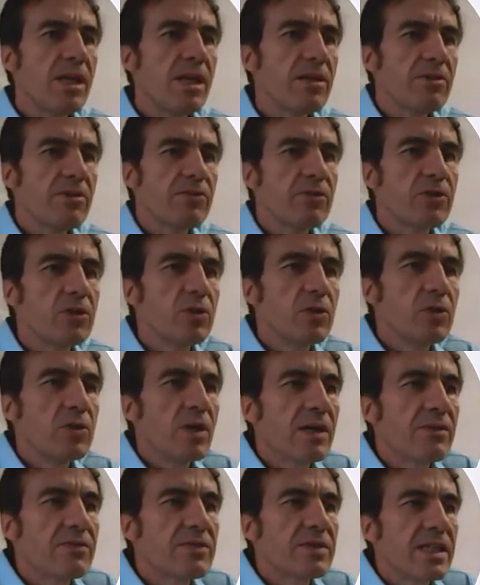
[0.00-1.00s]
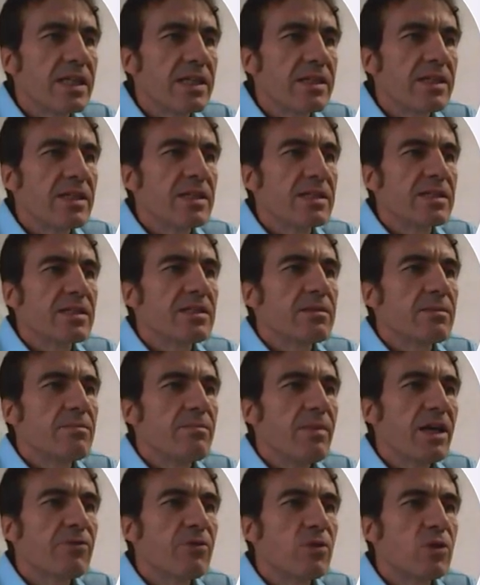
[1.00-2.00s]
Many of you have said this,
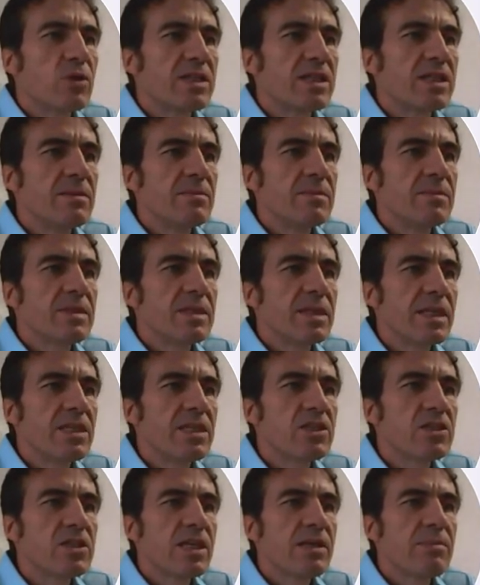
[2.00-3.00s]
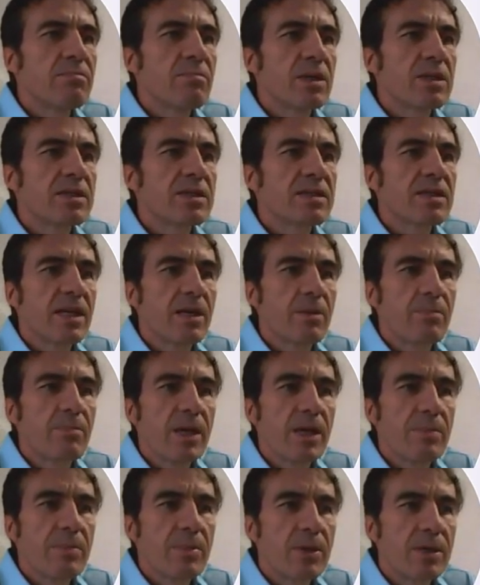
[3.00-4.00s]
make 4 teams, each team must take a
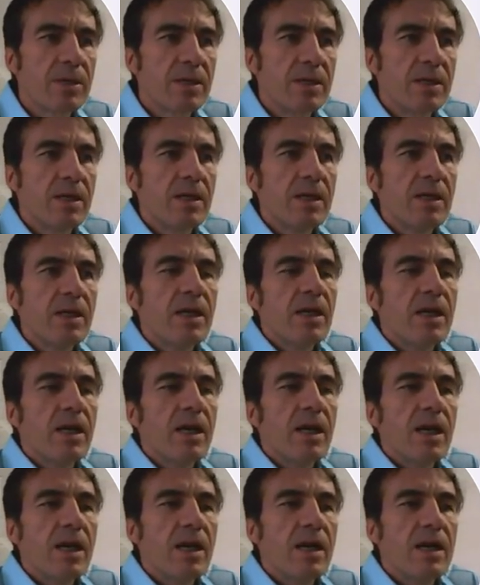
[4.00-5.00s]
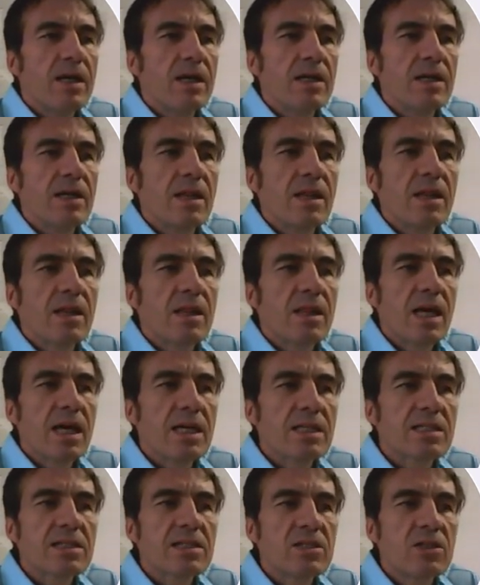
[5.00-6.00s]
paper.
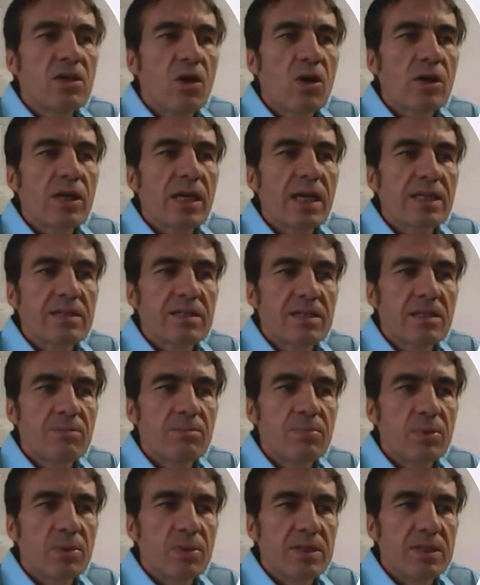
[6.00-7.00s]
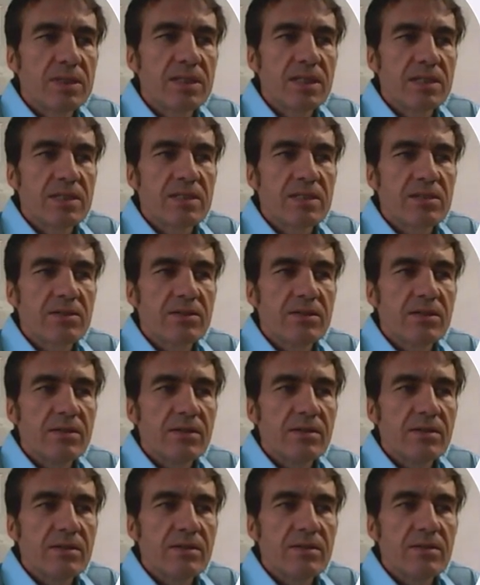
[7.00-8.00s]
That's not as simple as this.
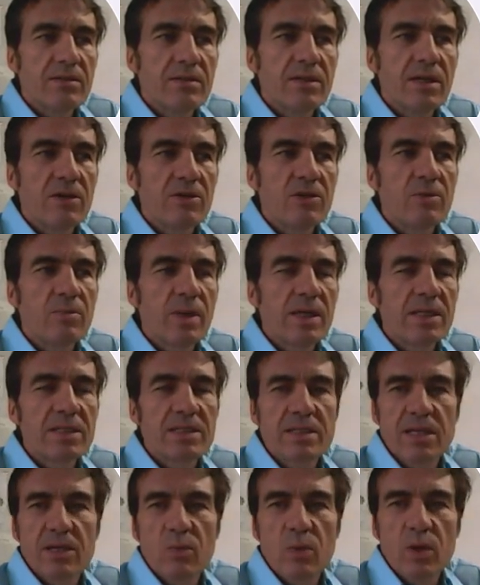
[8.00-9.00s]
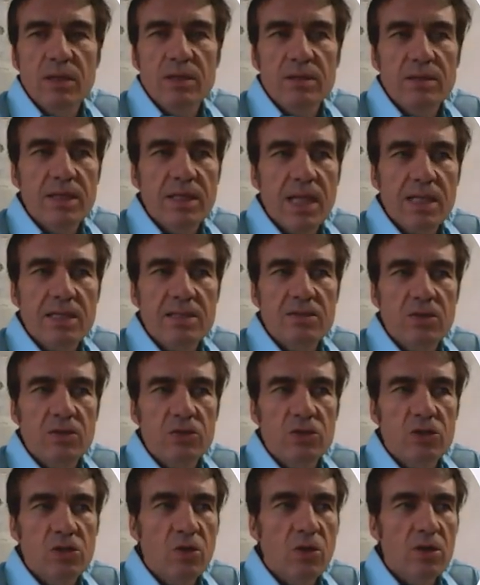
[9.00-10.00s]
Now you might say, well, that's
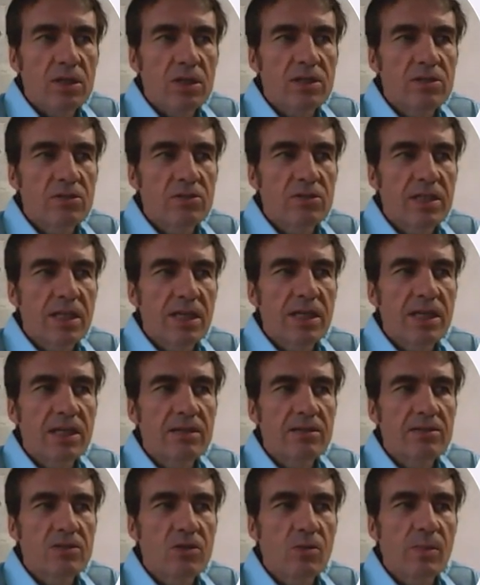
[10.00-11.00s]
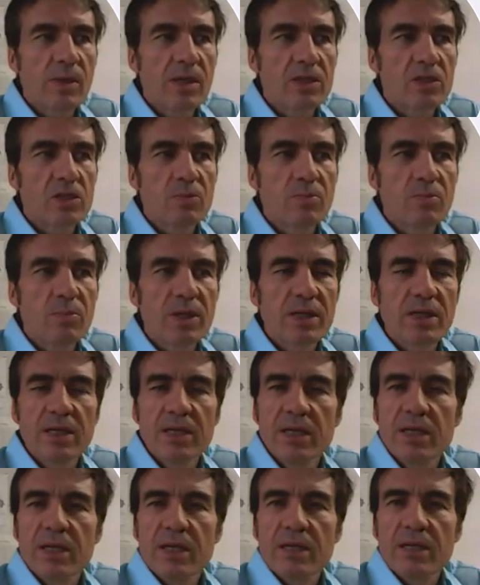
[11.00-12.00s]
not short, you're saying so much, but
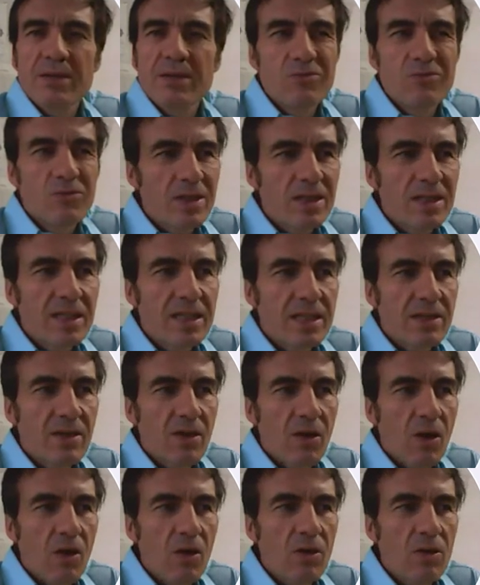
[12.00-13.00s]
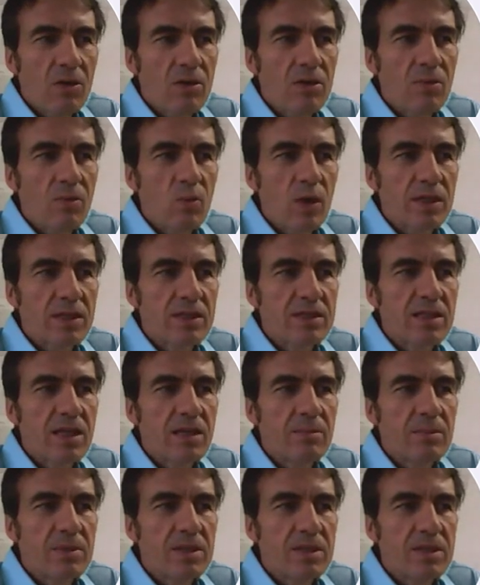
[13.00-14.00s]
really all one
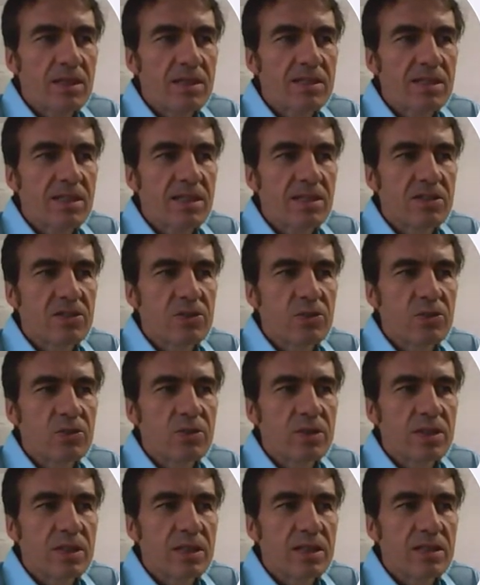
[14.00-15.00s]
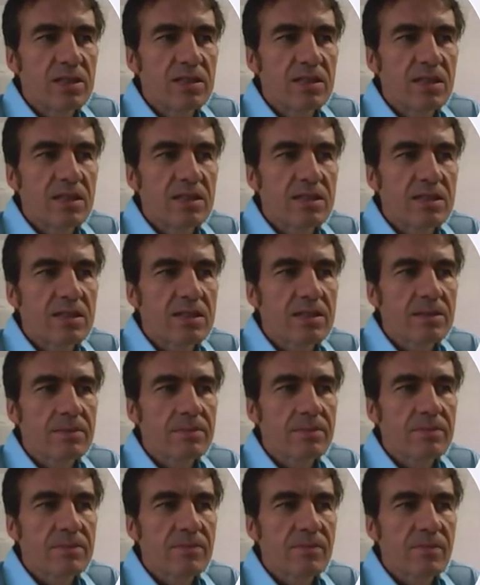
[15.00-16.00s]
team is listening to is
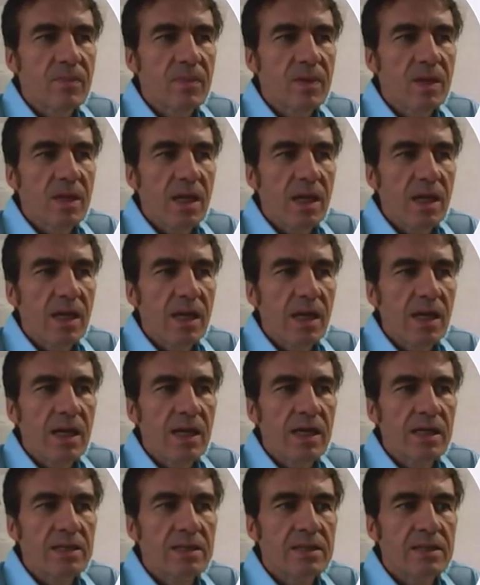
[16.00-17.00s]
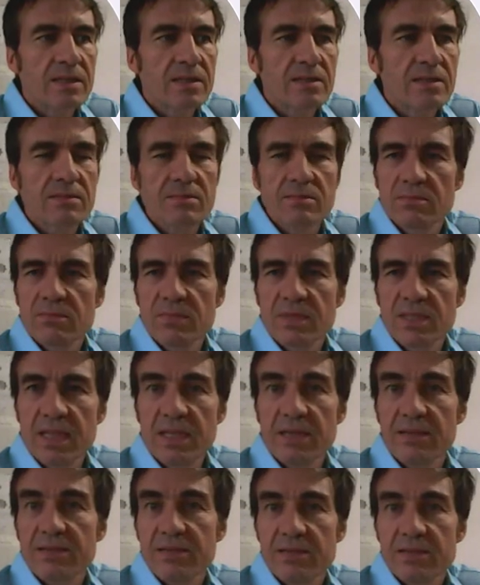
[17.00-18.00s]
this and
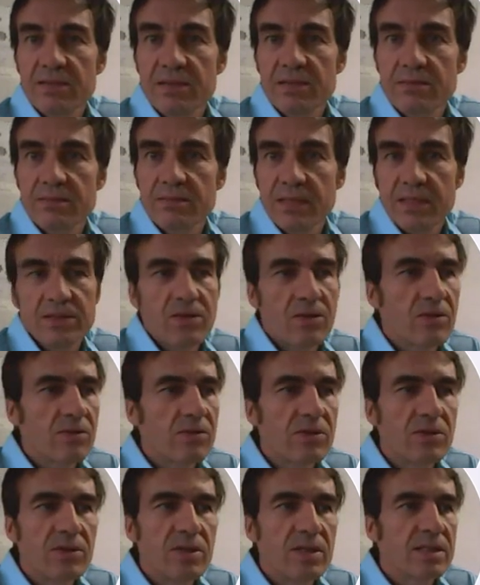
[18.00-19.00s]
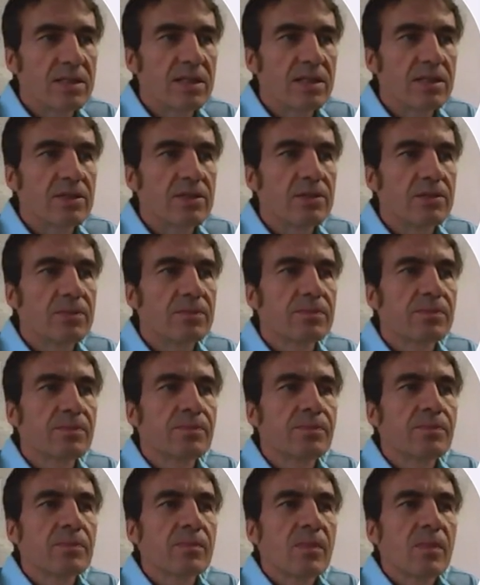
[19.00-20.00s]
take this. That's all they're listening to.
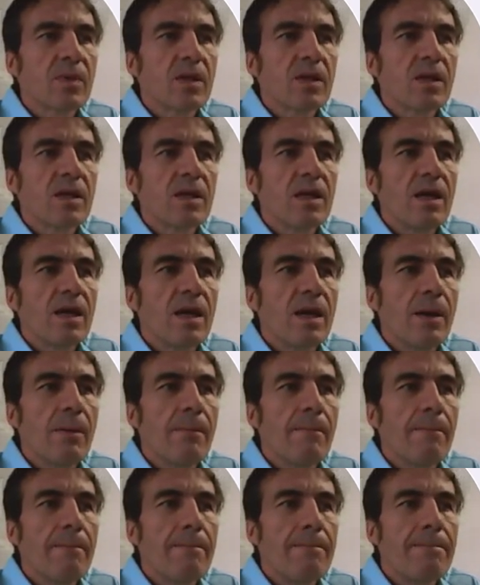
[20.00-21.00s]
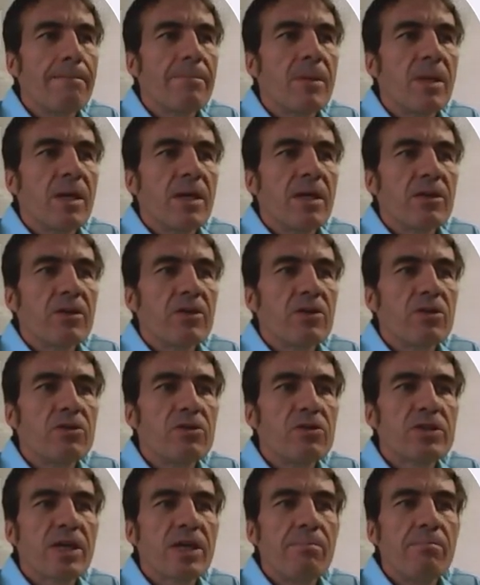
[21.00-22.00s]
You're
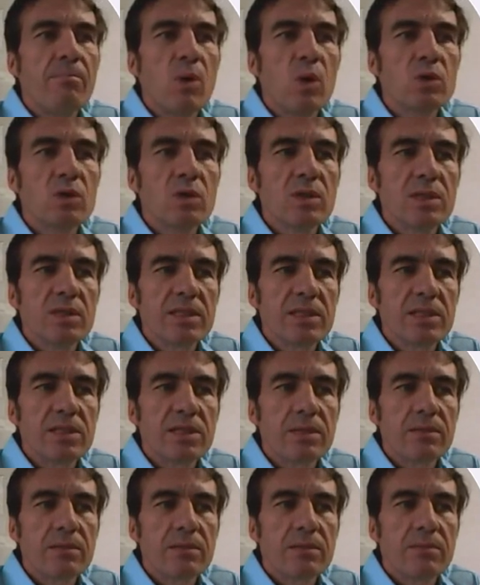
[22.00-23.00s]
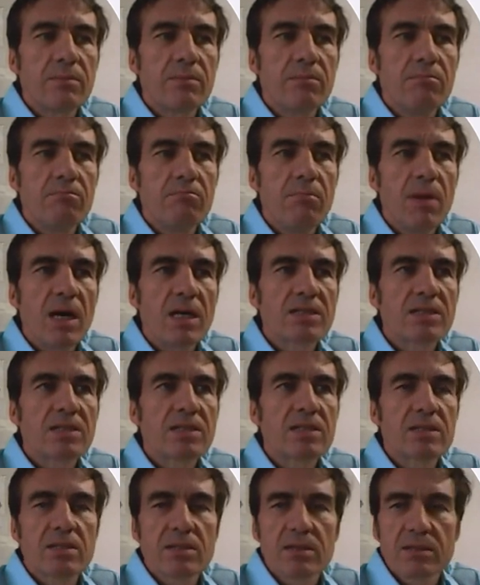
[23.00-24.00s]
using a modal here,
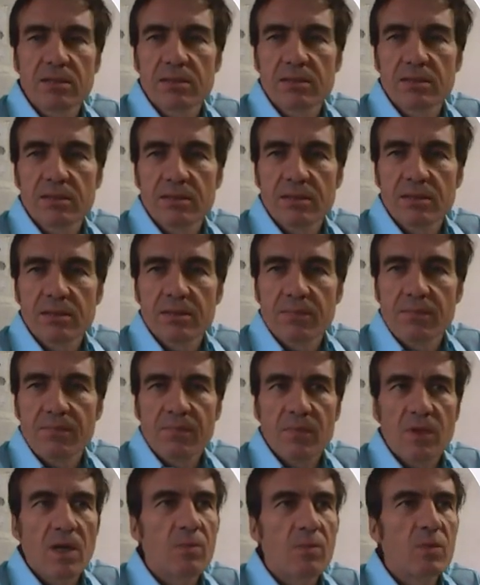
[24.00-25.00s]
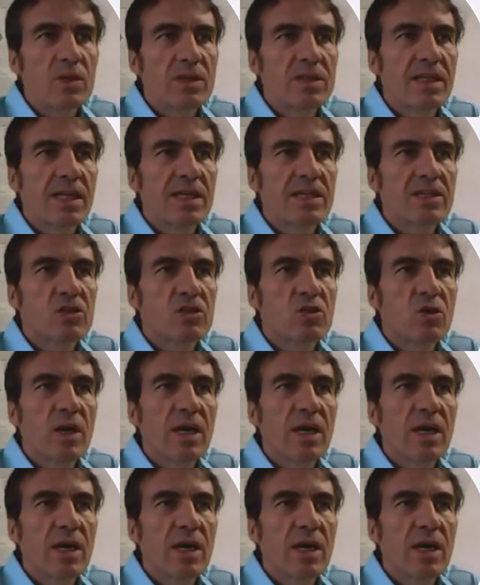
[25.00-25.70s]
must. And we said